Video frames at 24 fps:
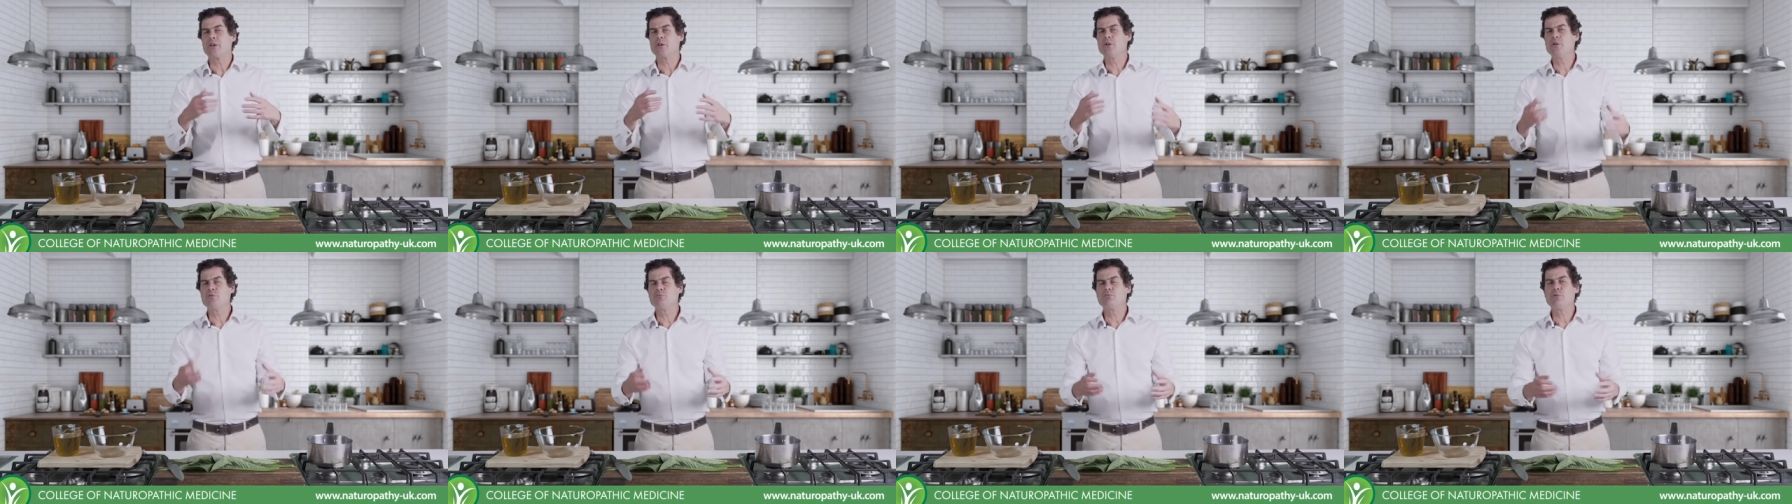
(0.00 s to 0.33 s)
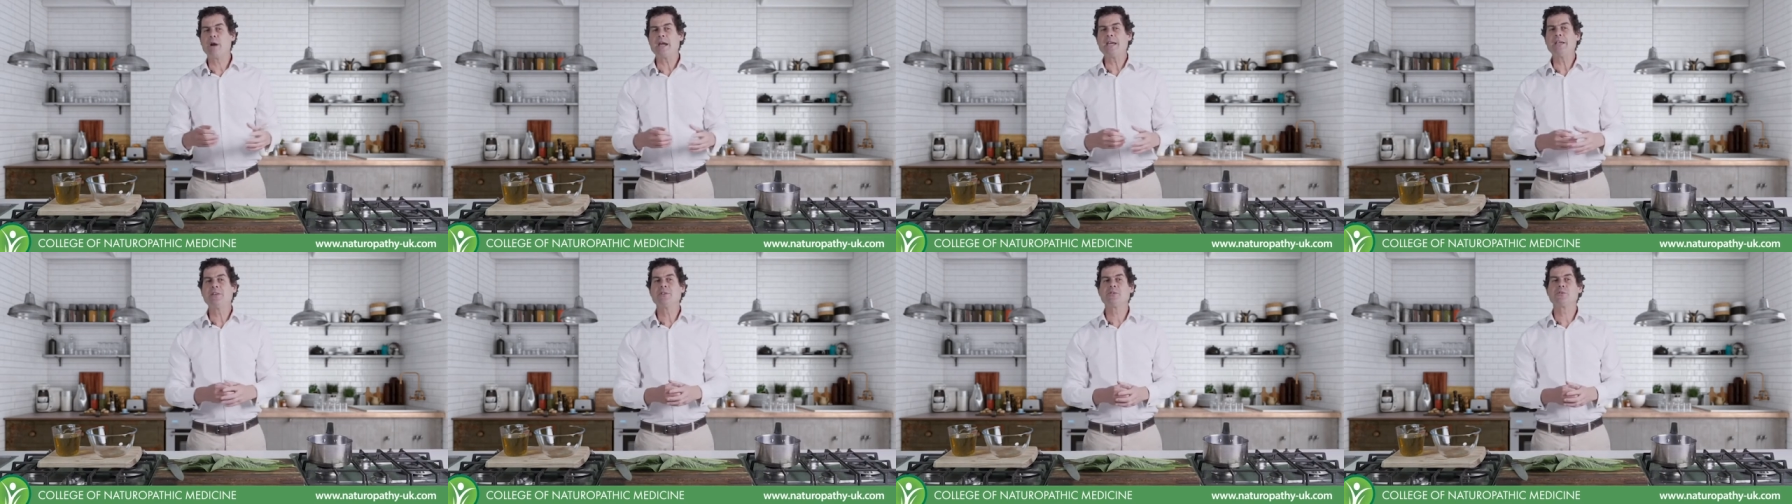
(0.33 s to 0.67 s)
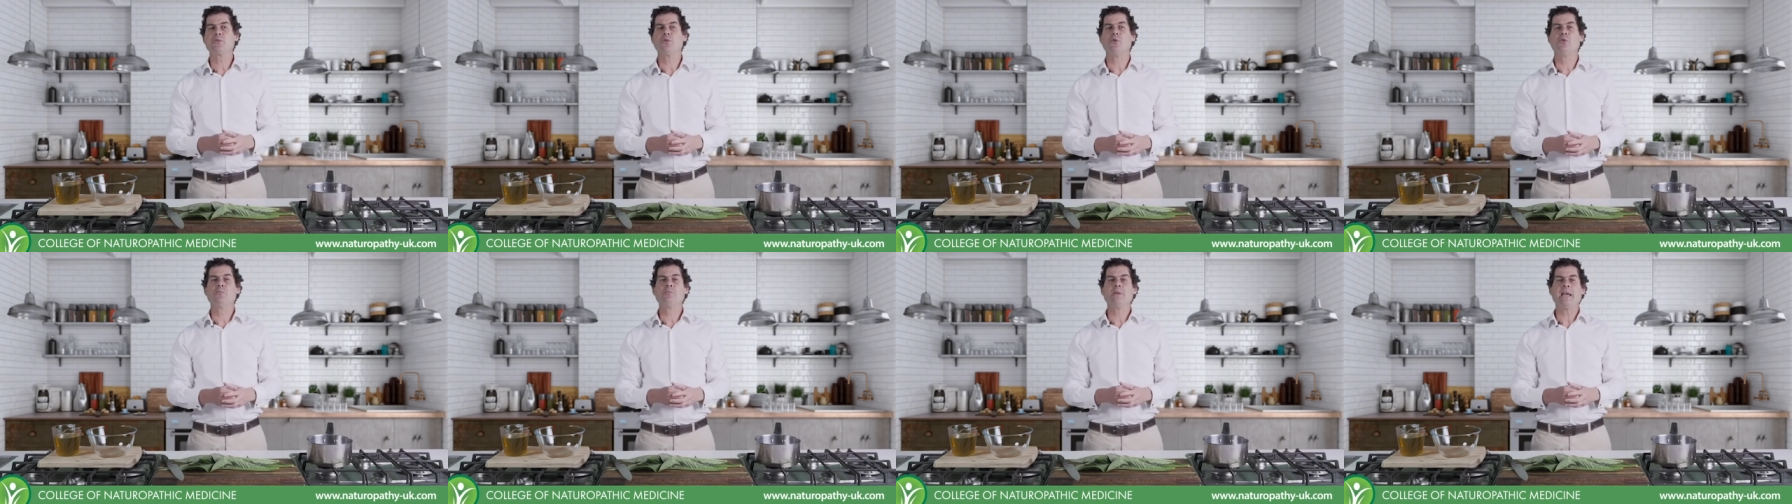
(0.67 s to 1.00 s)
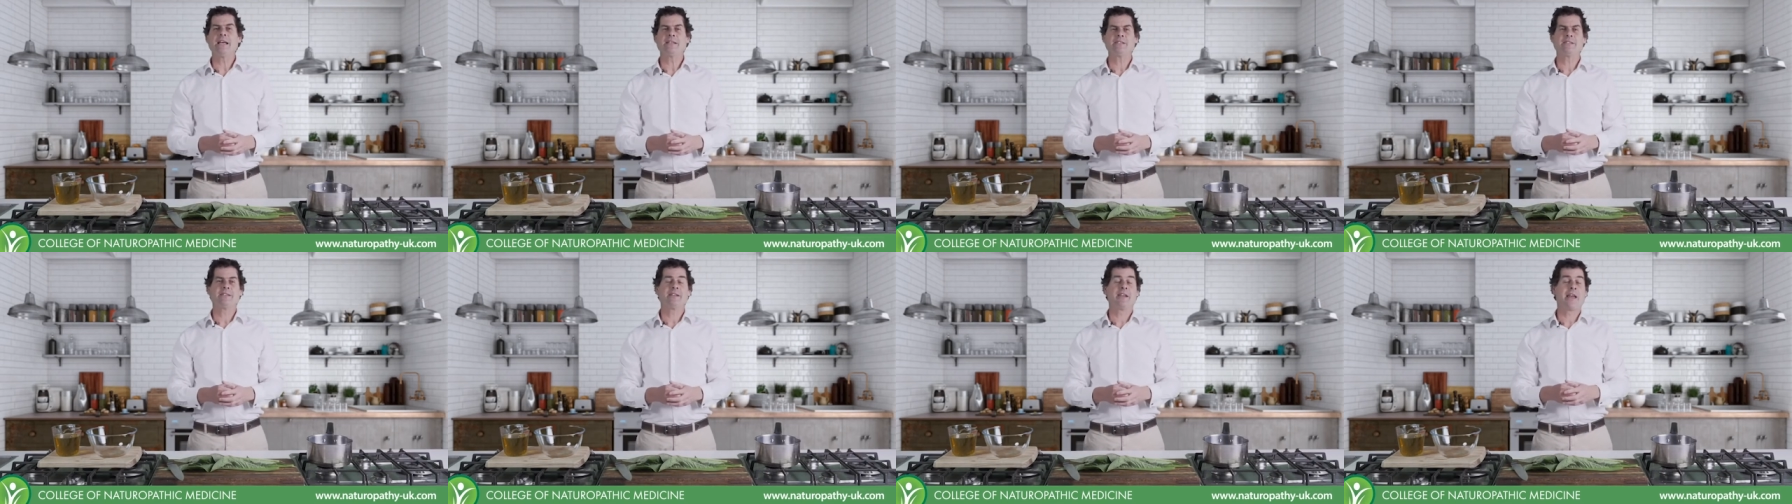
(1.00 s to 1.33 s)
good rainstorm
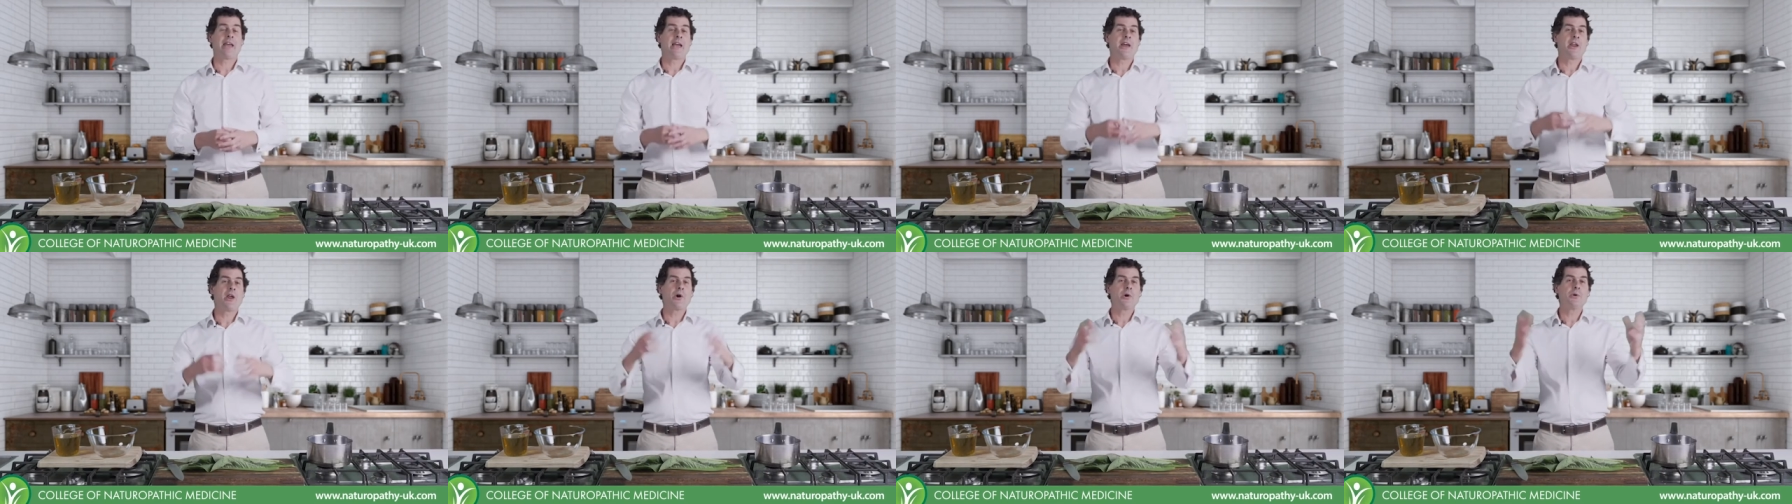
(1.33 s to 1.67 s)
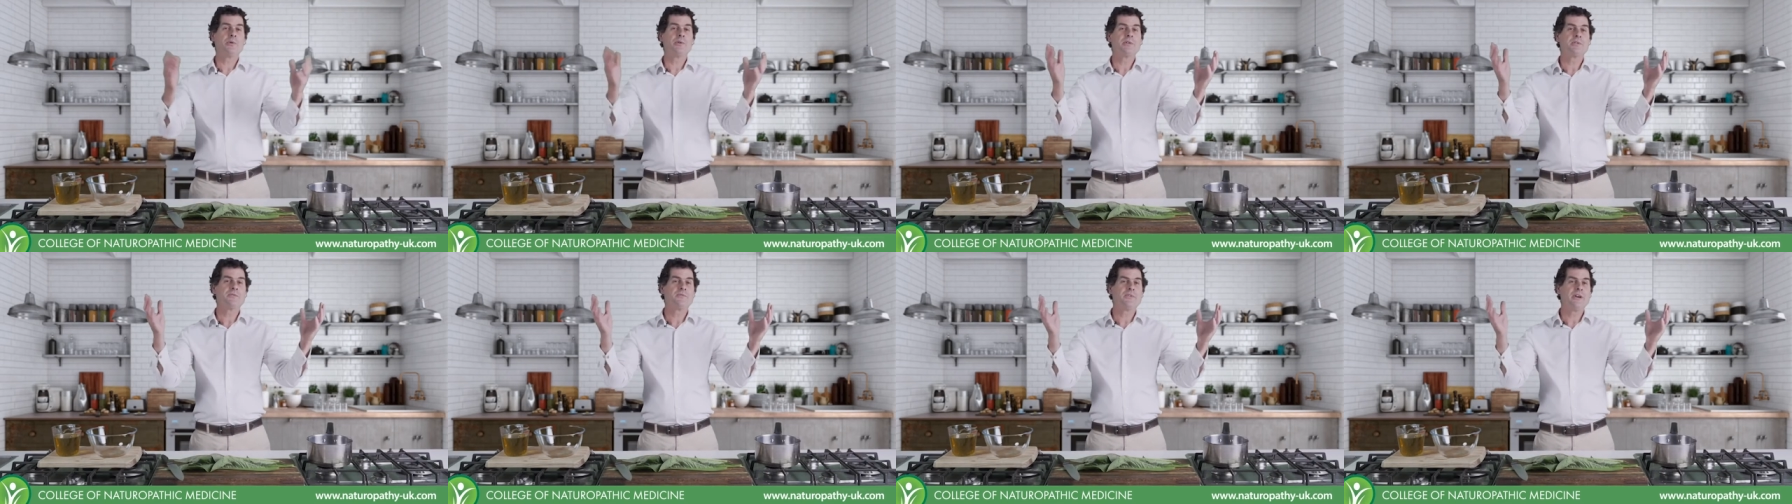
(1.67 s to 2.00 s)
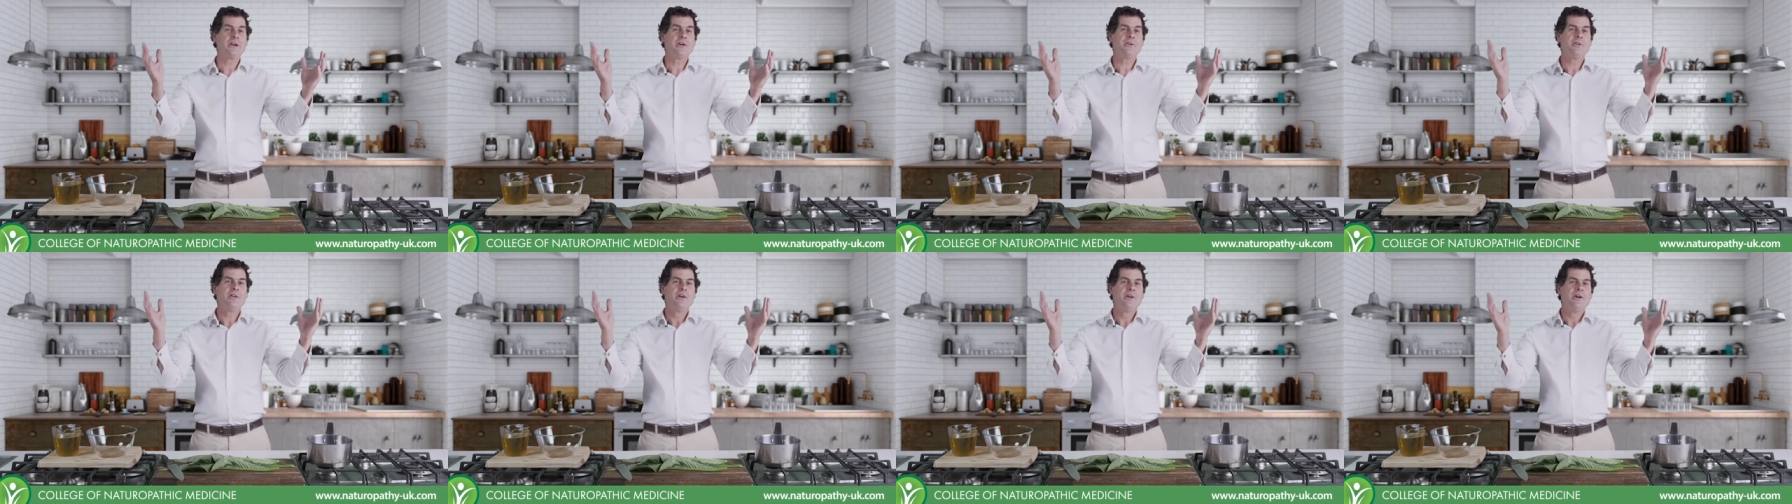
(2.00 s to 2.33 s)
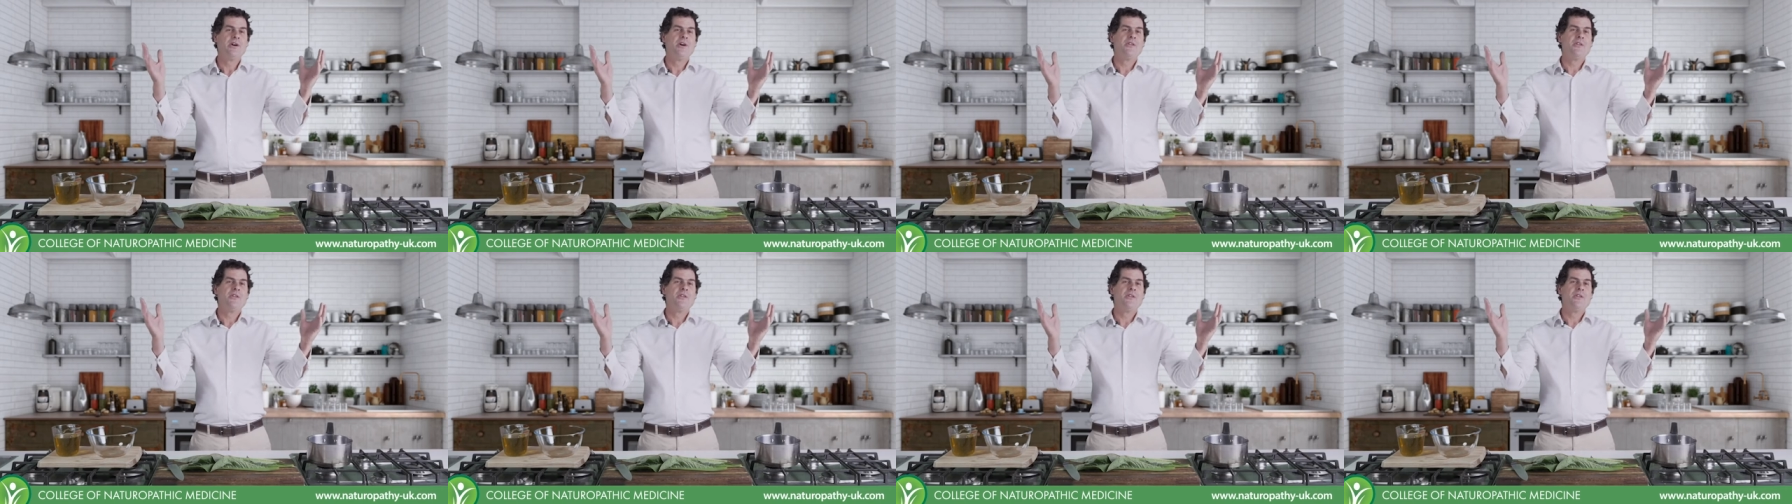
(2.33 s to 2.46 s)
yesterday, and I always feel